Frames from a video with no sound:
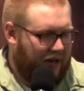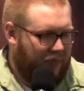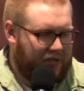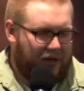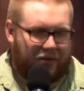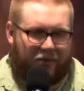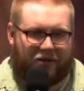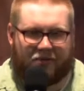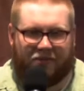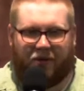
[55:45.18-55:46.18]
and we talked
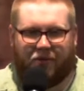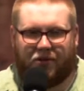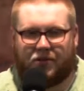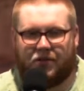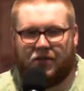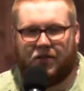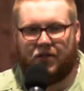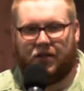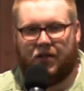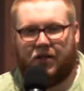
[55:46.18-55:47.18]
about some numbers
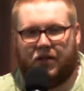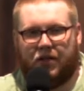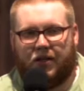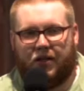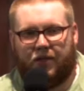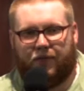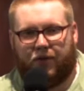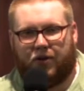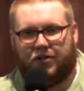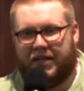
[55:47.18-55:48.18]

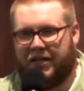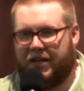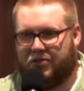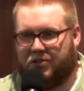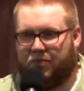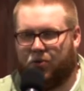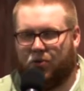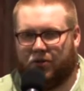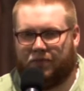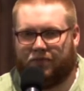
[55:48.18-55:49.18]
for teenagers in
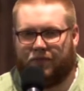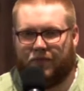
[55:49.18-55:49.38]
Portland